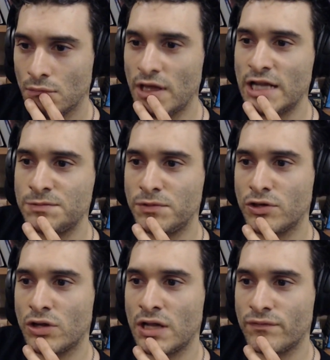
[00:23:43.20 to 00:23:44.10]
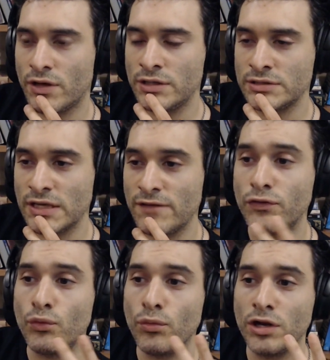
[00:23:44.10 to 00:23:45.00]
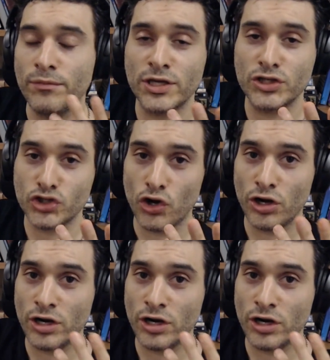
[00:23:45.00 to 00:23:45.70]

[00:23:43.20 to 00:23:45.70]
Yeah, that's pretty good advice. If you want to make sure